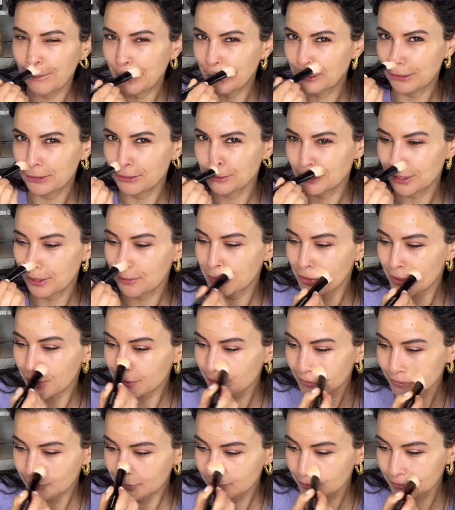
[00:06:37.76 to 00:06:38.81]
in the
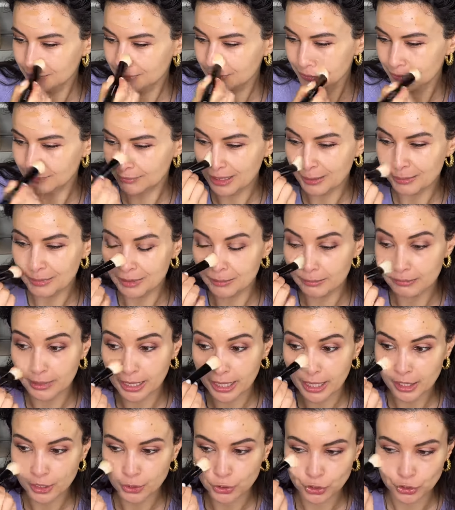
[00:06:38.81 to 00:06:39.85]
summer, maybe
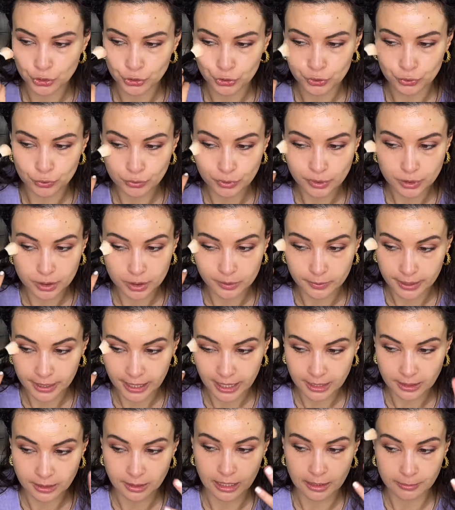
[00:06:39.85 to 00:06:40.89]
May, June, so I'd
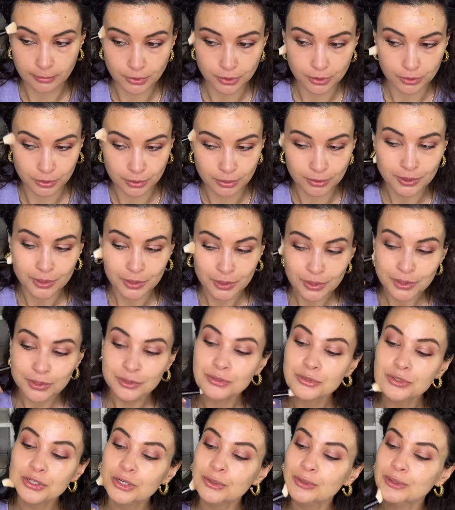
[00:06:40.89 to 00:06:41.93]
had time to
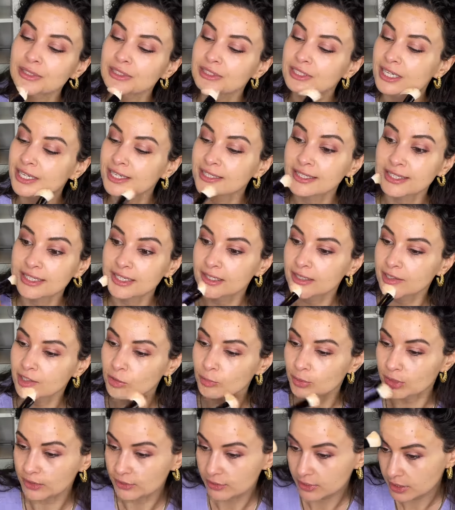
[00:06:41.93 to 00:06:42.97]
go outside and get a
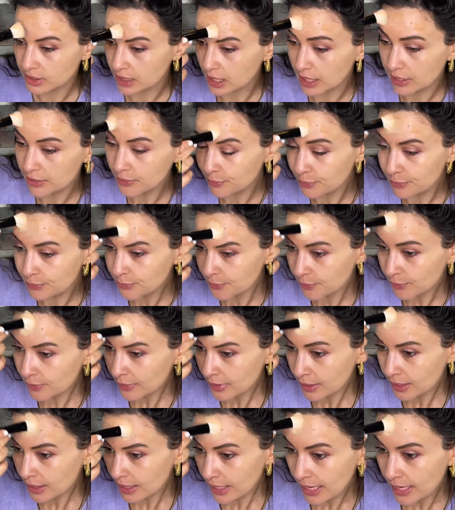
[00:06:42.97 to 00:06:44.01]
little bit of sun.
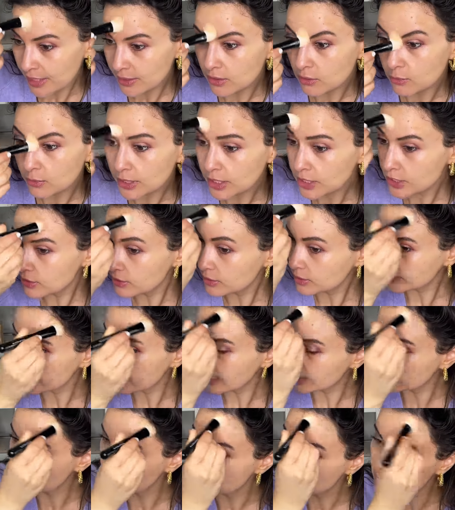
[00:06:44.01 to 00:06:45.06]
And originally,
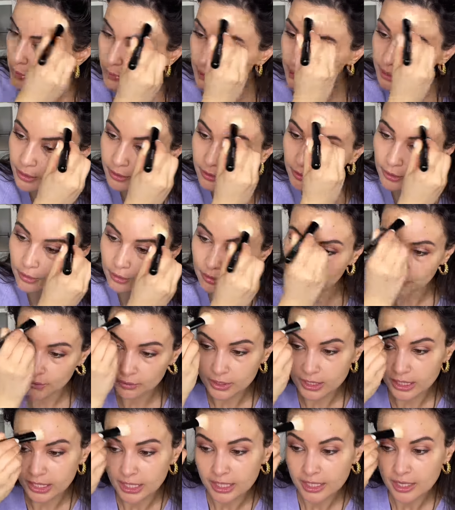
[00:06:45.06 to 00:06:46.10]
I was using the
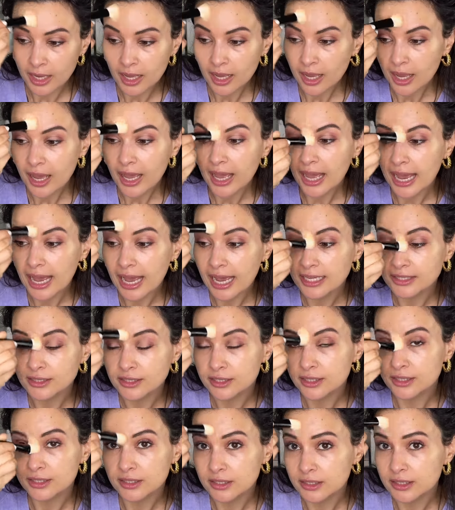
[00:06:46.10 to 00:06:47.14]
30 as
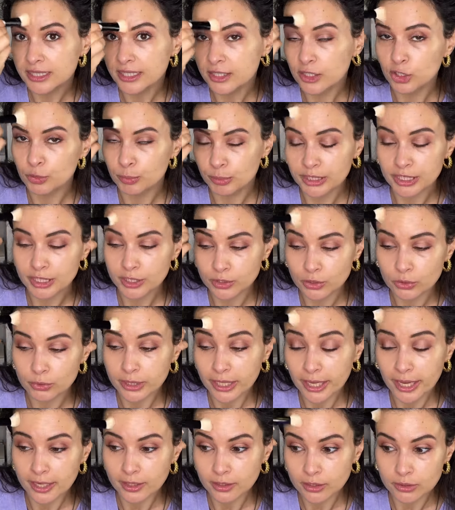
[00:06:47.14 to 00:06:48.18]
a concealer because you
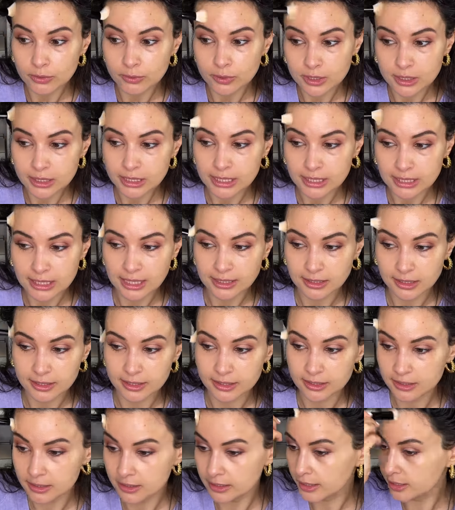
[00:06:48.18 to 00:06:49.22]
can use these as a
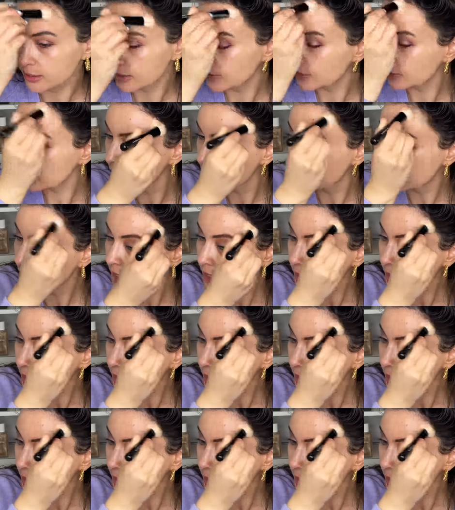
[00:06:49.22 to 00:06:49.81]
concealer.